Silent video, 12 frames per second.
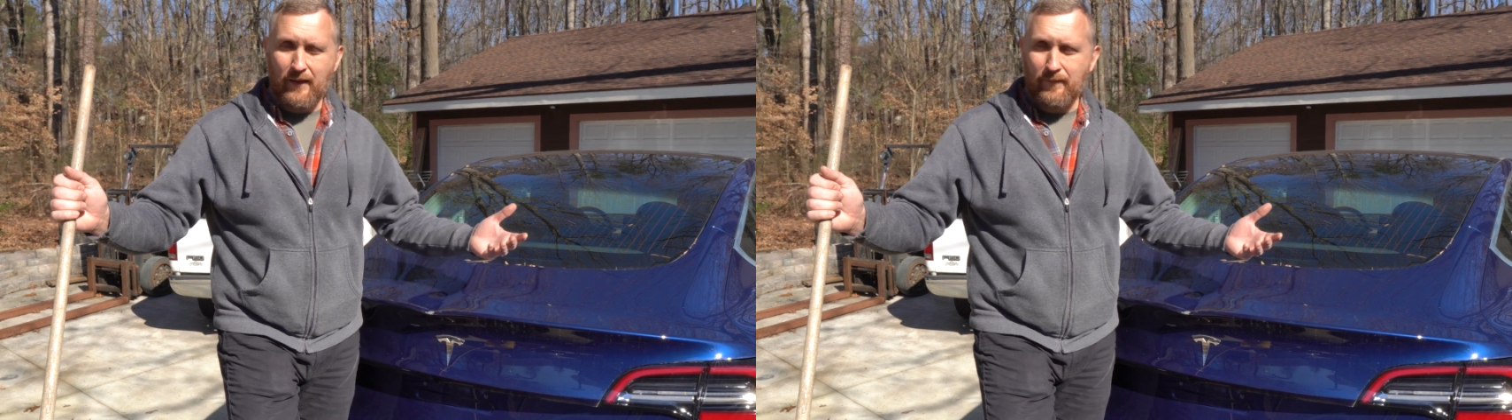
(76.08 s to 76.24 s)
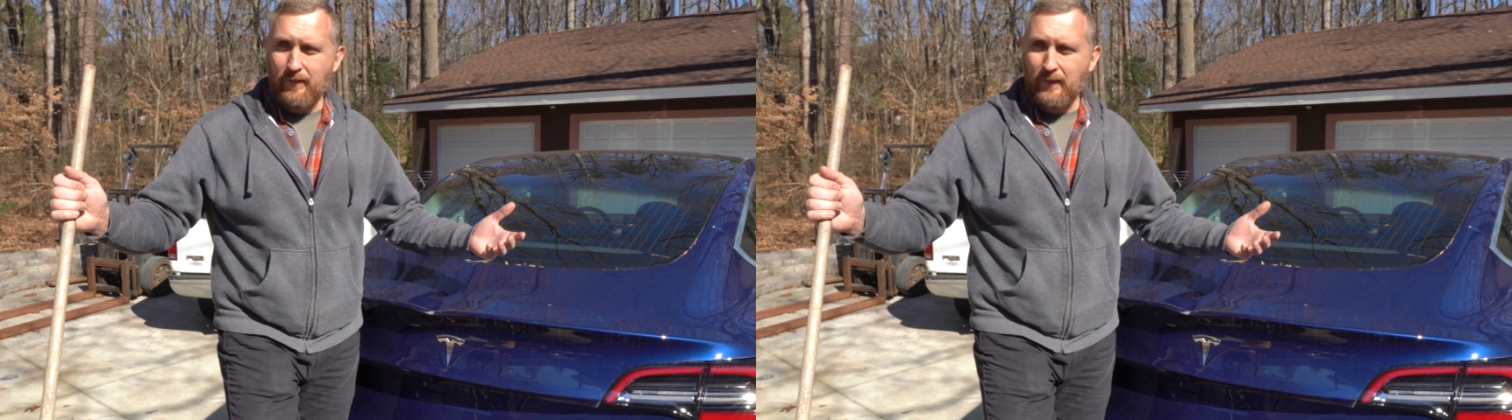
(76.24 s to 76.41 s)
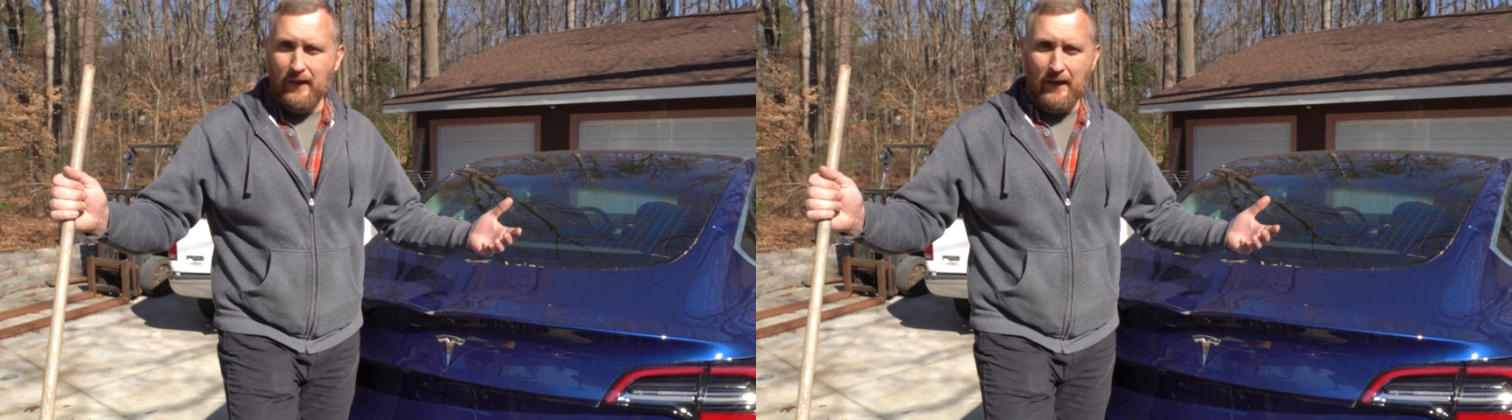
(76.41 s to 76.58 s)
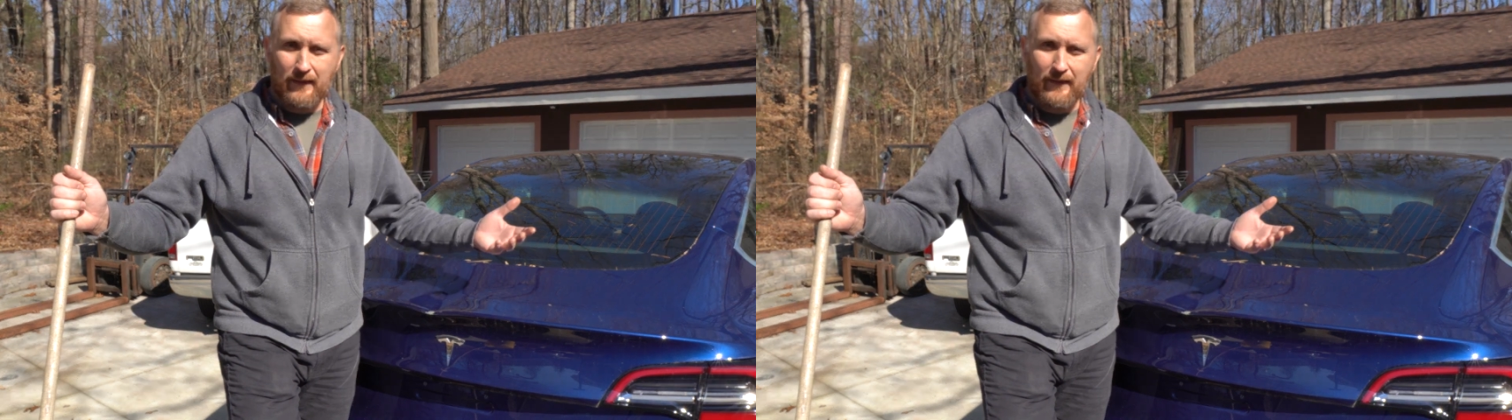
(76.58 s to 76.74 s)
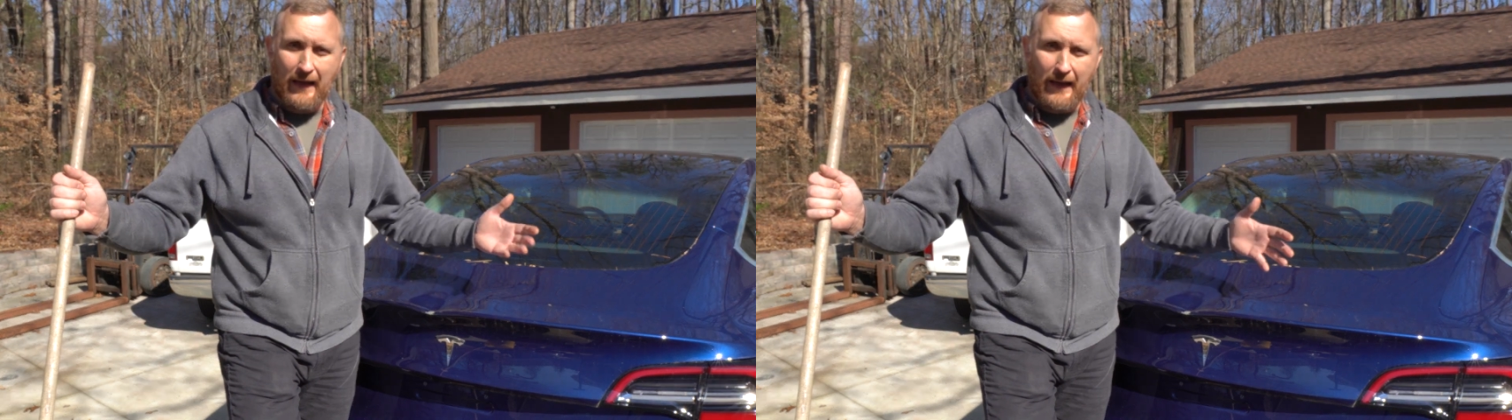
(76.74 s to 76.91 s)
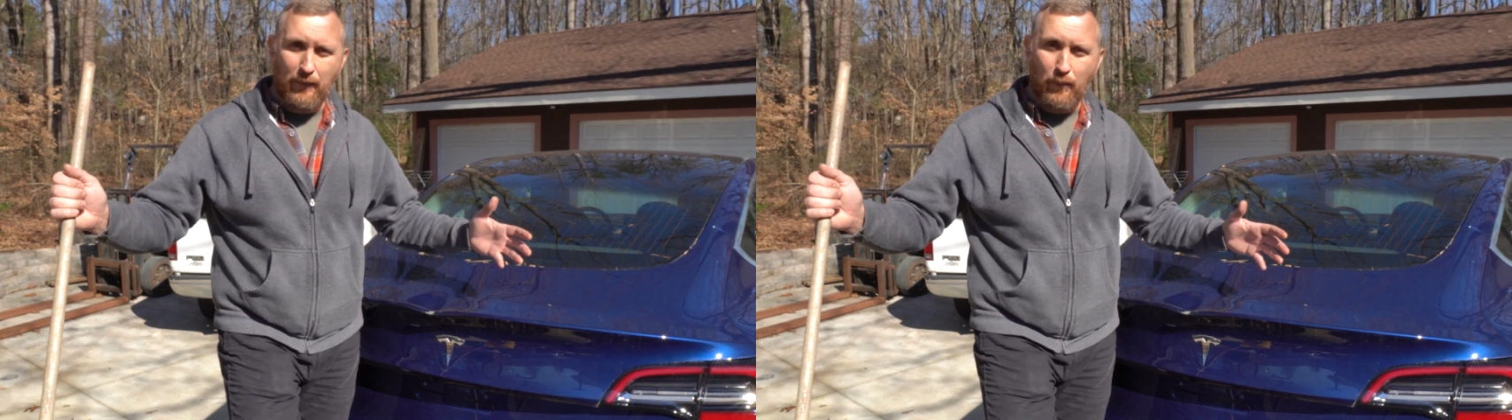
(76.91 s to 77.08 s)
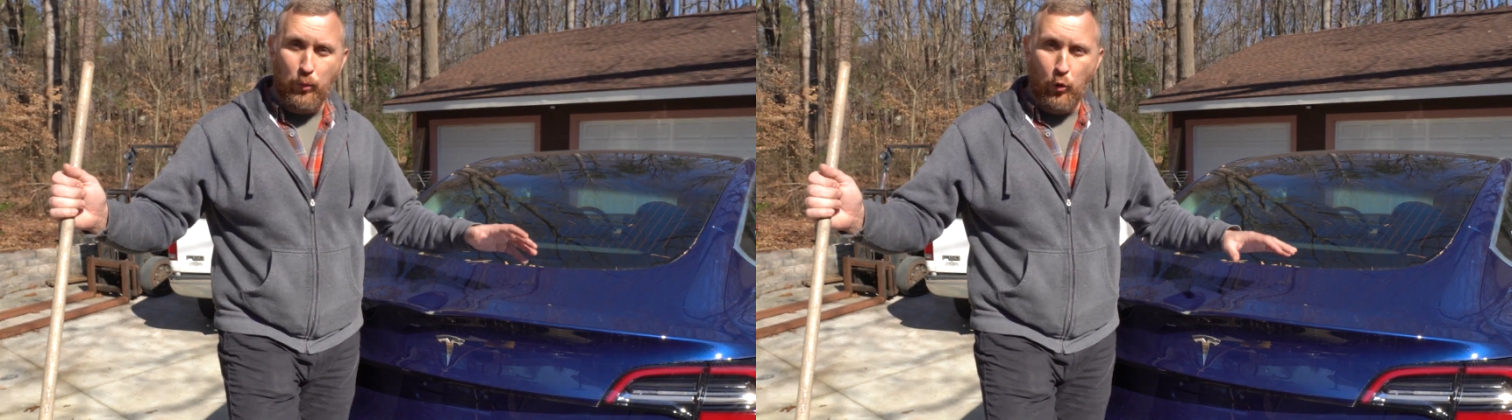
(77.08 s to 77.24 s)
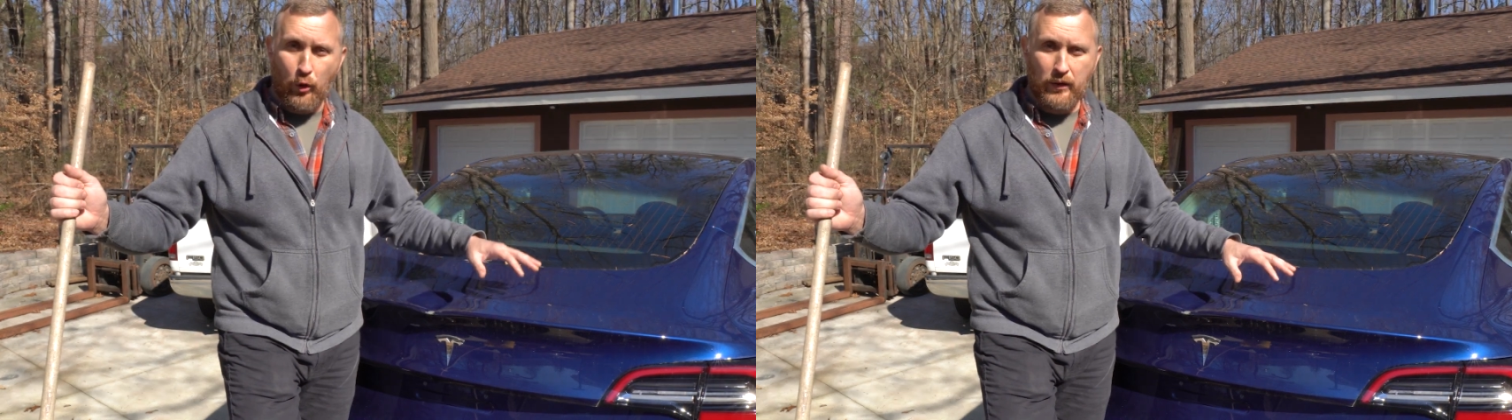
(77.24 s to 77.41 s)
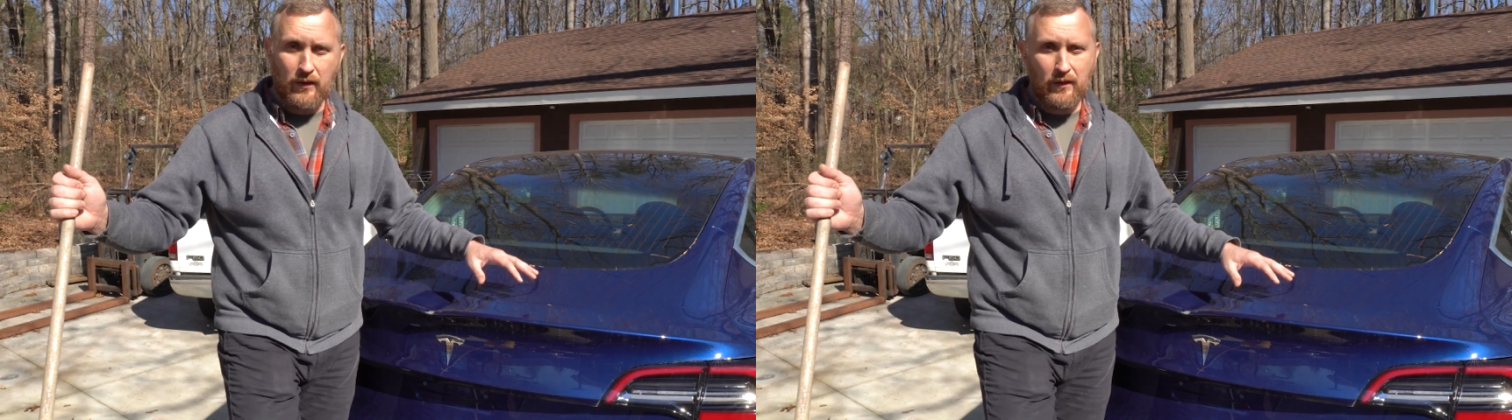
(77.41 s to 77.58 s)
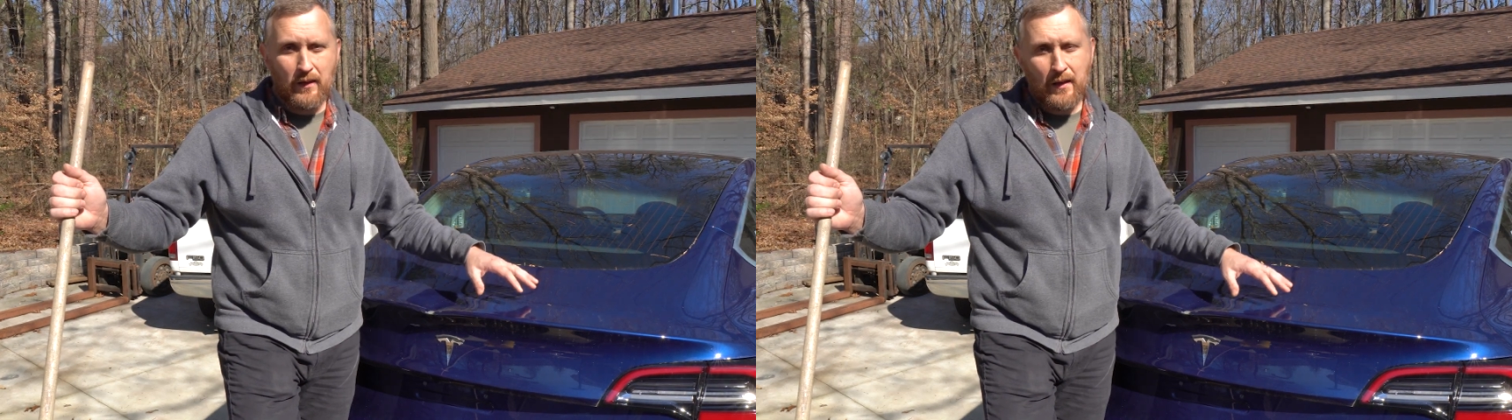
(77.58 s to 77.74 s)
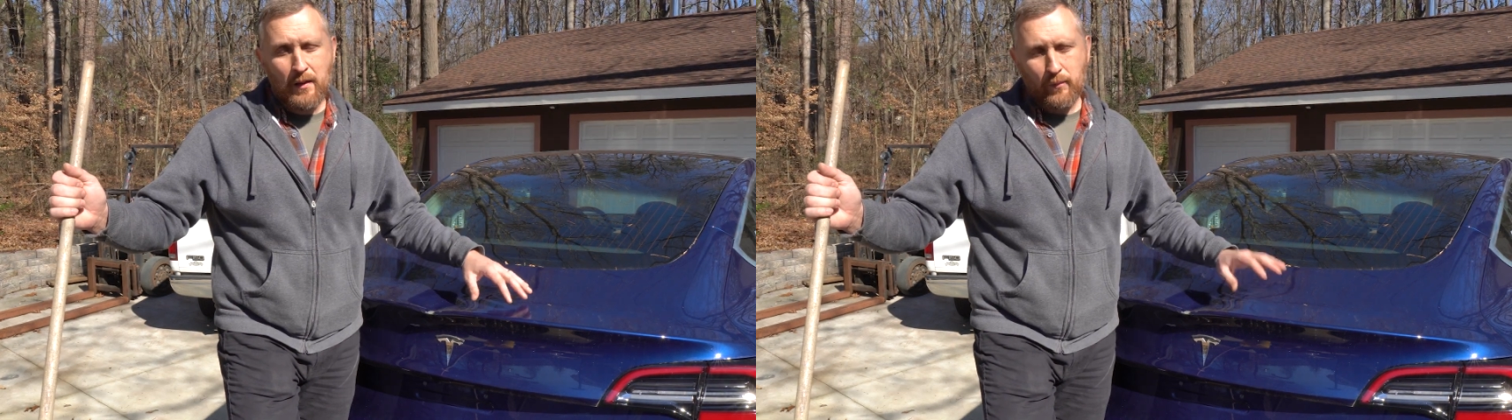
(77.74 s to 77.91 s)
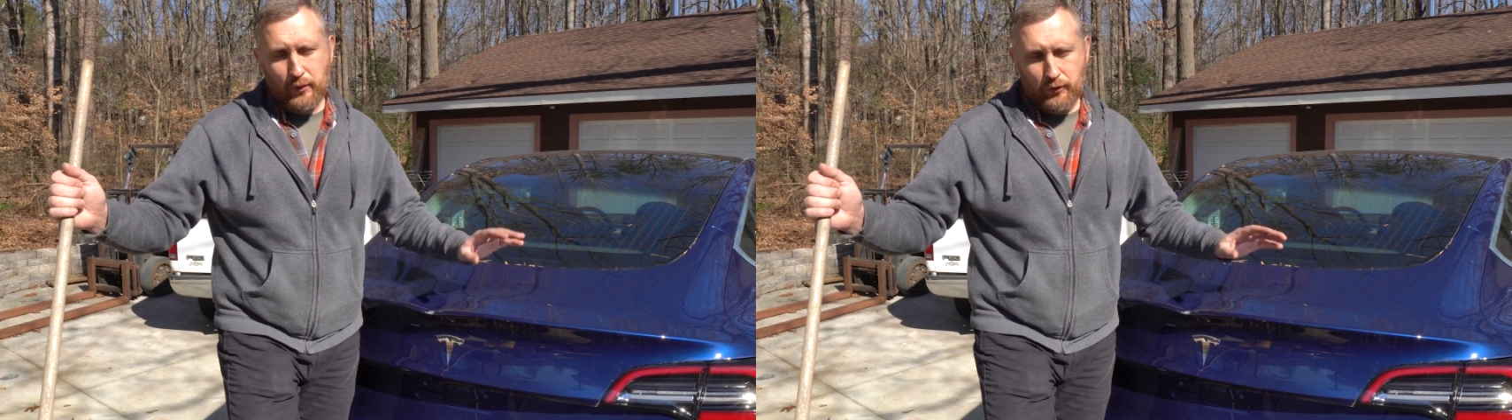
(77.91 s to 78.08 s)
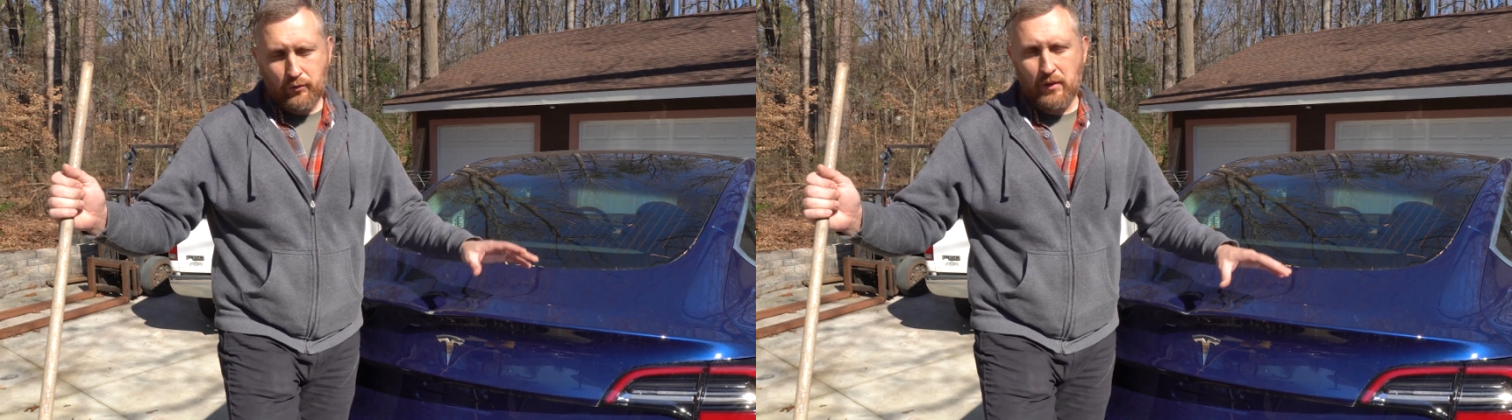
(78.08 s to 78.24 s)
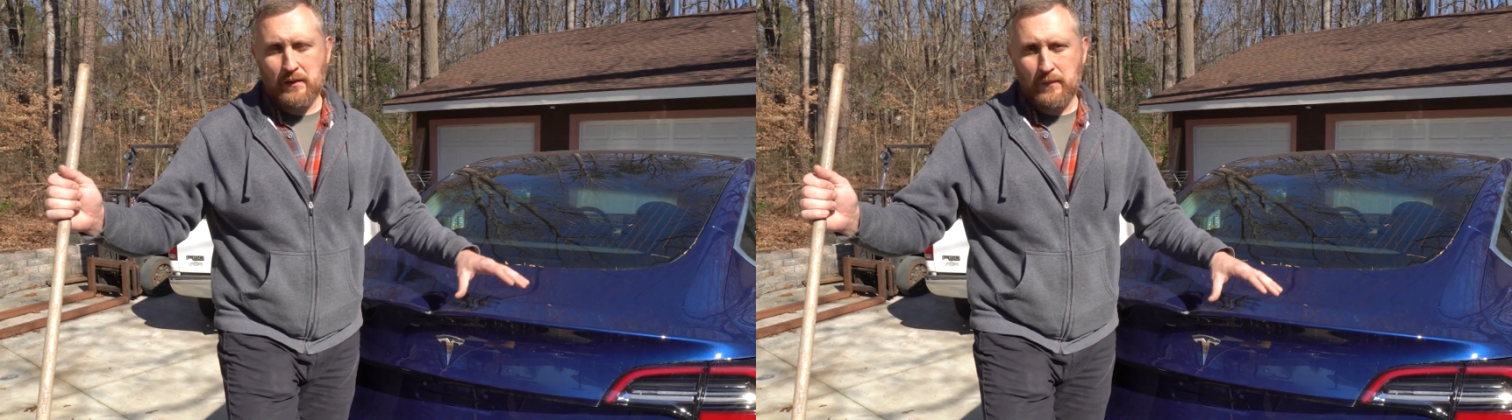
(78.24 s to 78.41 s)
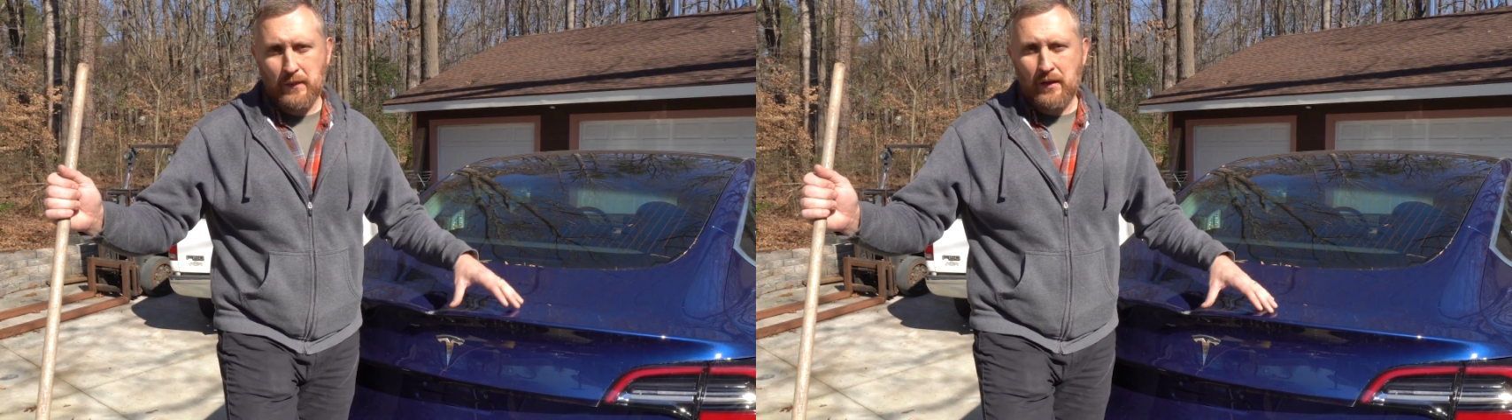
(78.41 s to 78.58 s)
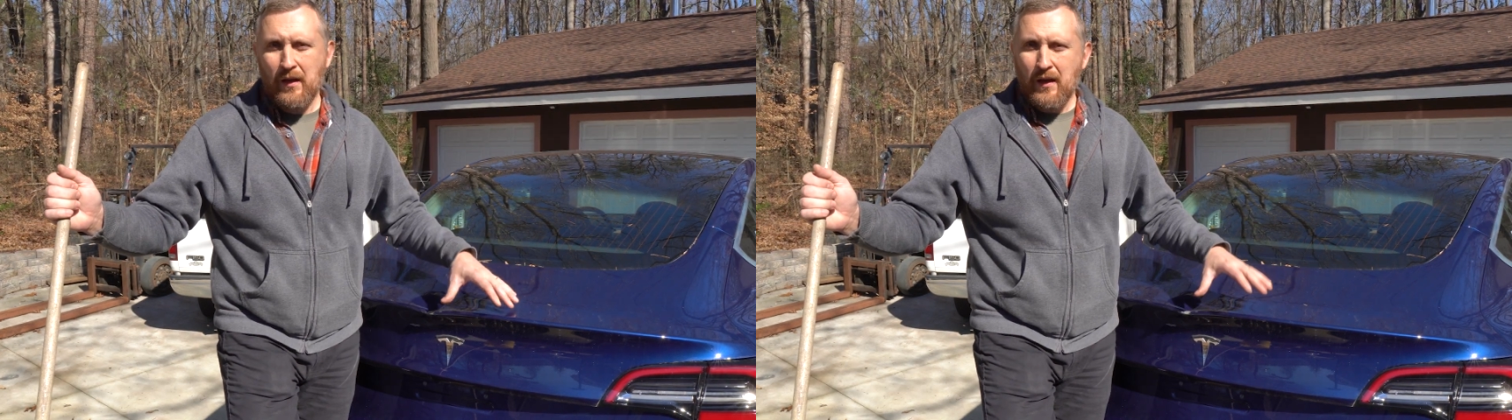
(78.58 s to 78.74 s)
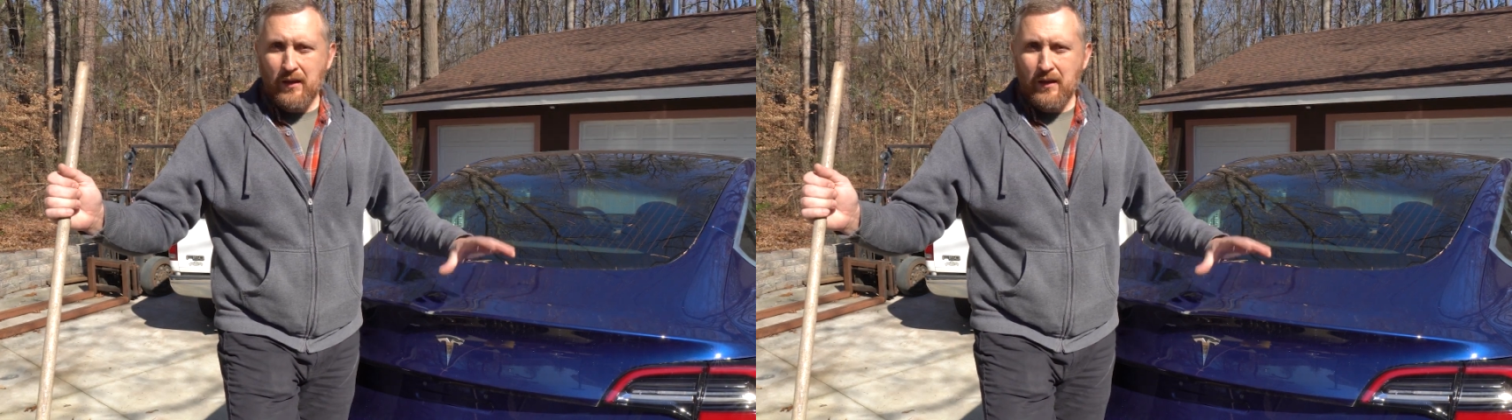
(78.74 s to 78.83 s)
not that important, but trust me,